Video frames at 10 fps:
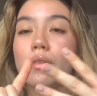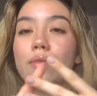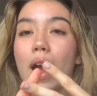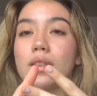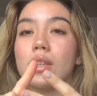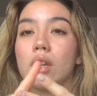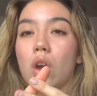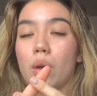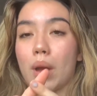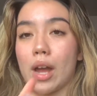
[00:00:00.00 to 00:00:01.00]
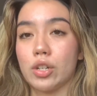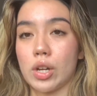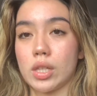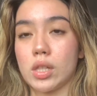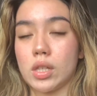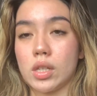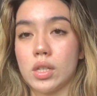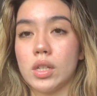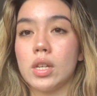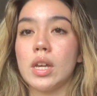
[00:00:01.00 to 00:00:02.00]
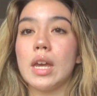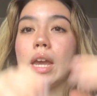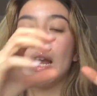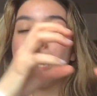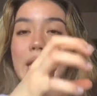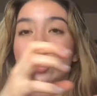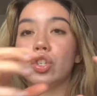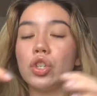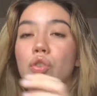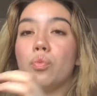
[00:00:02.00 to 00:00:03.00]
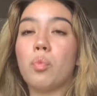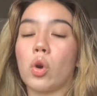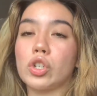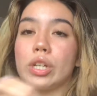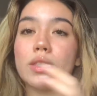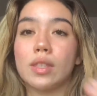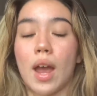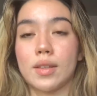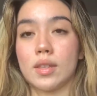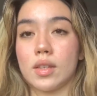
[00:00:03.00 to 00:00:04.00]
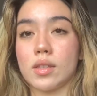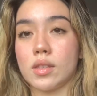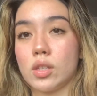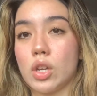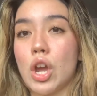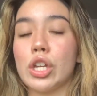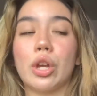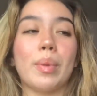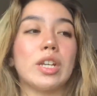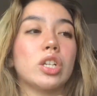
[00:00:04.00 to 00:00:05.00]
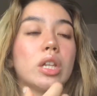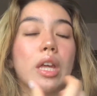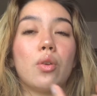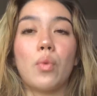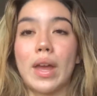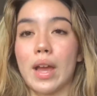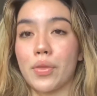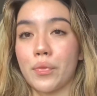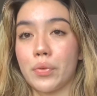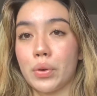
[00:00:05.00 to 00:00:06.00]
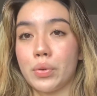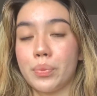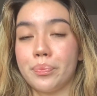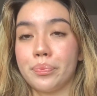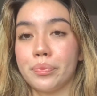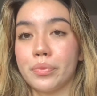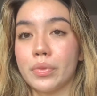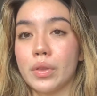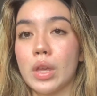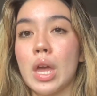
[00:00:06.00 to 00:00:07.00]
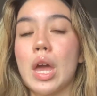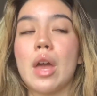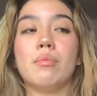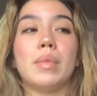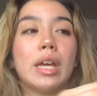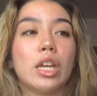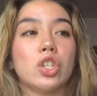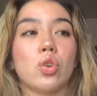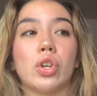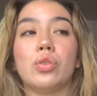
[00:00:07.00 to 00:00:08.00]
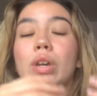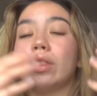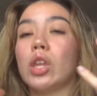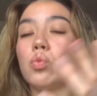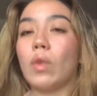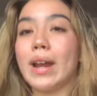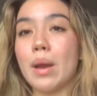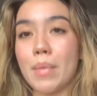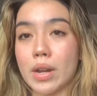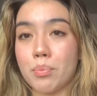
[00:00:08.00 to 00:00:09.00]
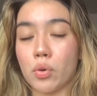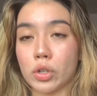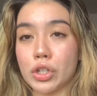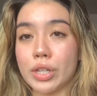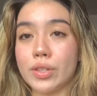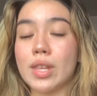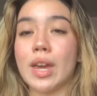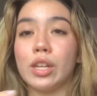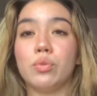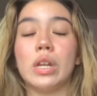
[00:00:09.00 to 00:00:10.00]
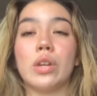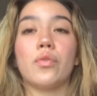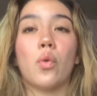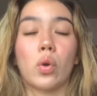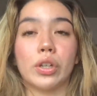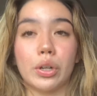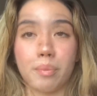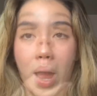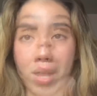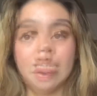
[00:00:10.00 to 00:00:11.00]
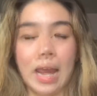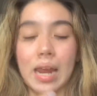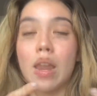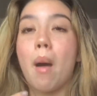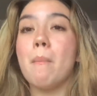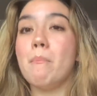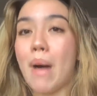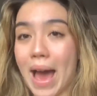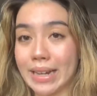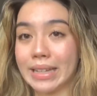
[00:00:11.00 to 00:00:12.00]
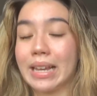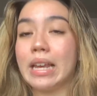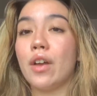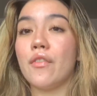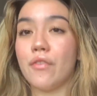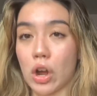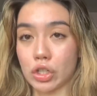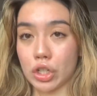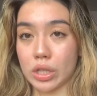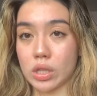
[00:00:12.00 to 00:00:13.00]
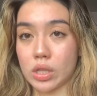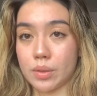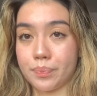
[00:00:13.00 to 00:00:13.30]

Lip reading: fats, and carbohydrates into portion sizes. You're basically weighing out the food, making sure you get the right amount of portions that you need for your body to maintain bodily functions.